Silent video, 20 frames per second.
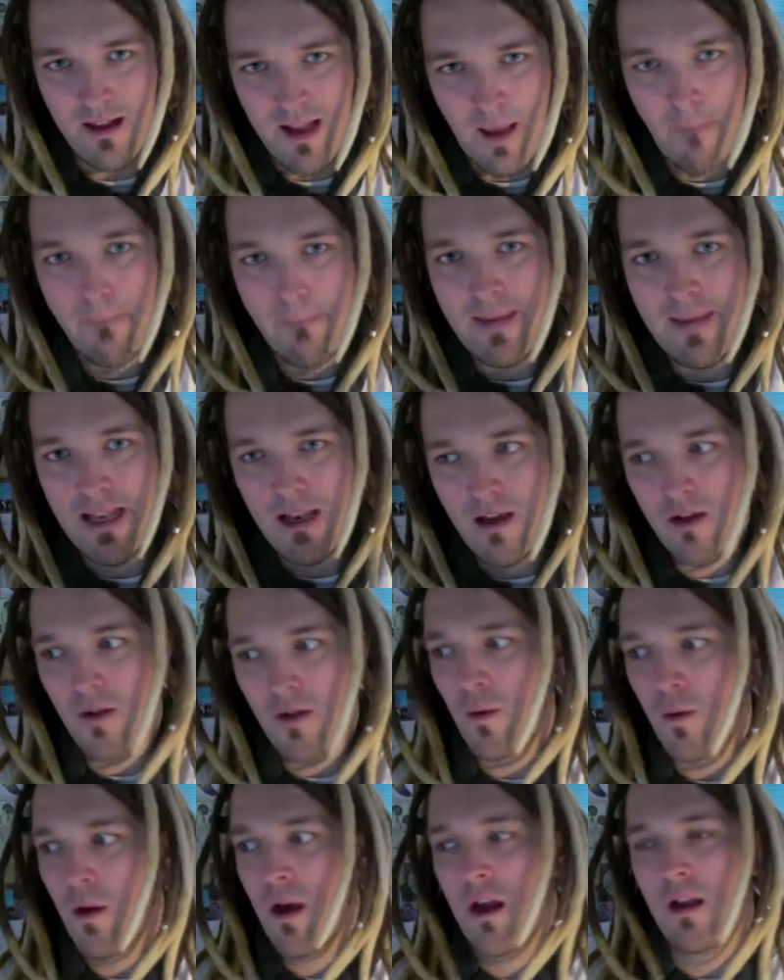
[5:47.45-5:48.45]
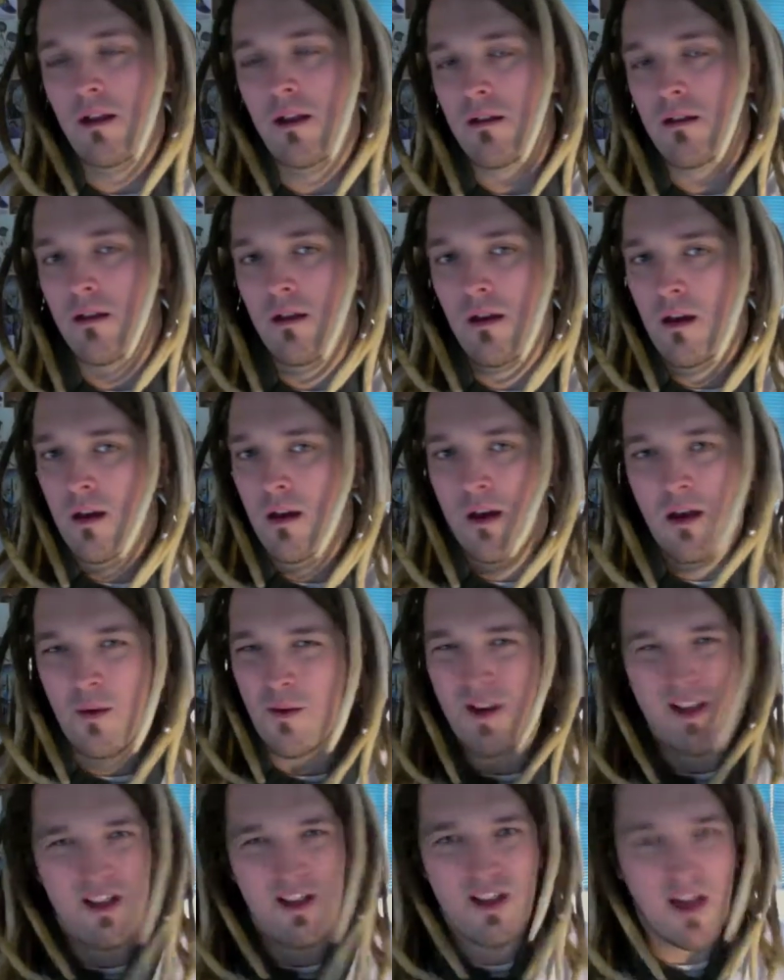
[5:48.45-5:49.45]
let me know and
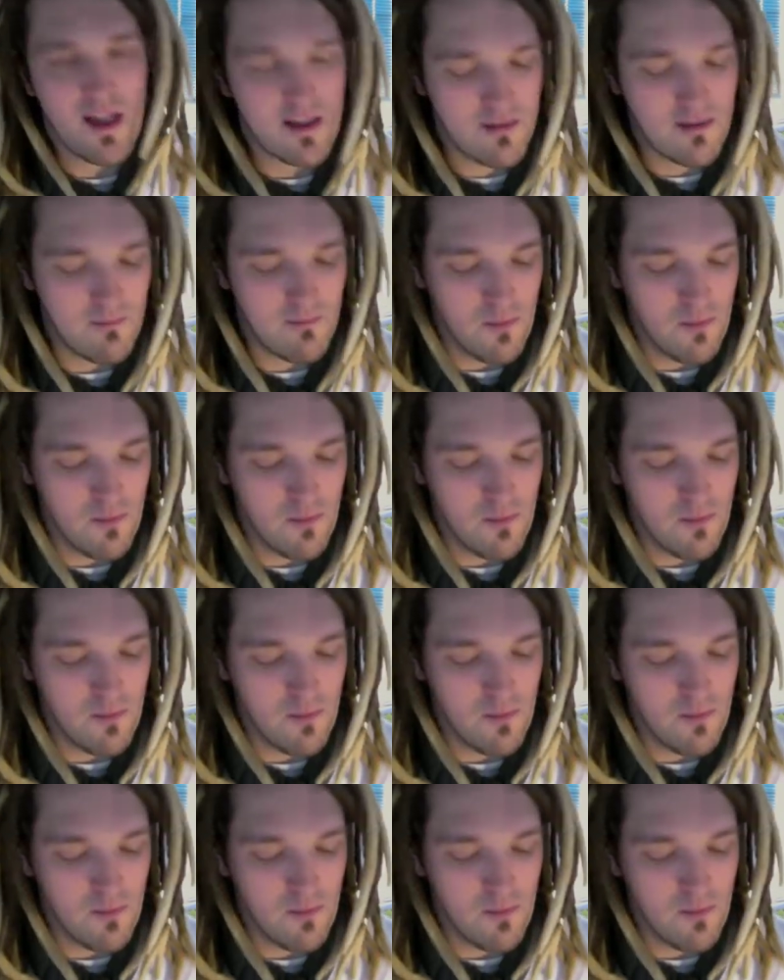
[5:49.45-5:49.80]
we can chat